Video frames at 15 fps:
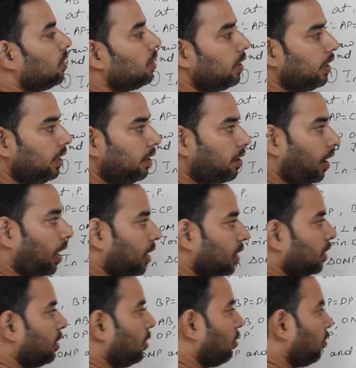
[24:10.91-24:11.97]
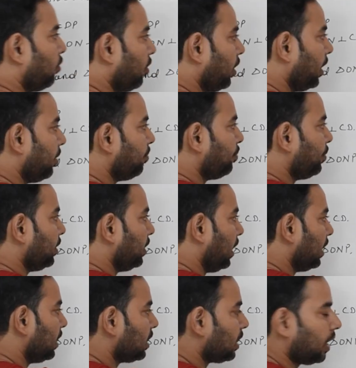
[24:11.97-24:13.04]
in triangle OMP
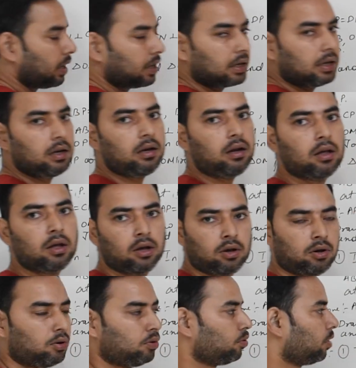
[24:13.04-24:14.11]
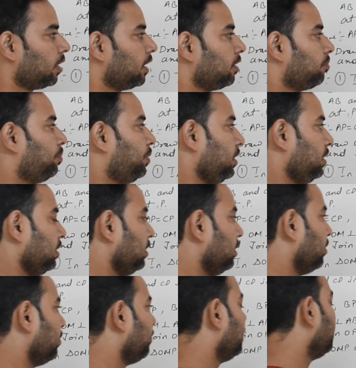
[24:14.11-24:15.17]
and triangle
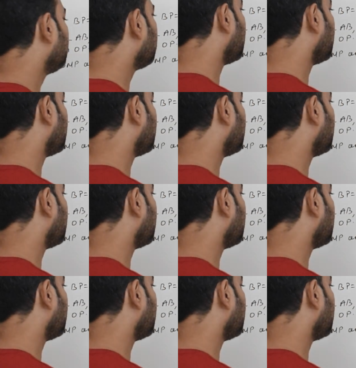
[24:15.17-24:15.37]
ONP, we know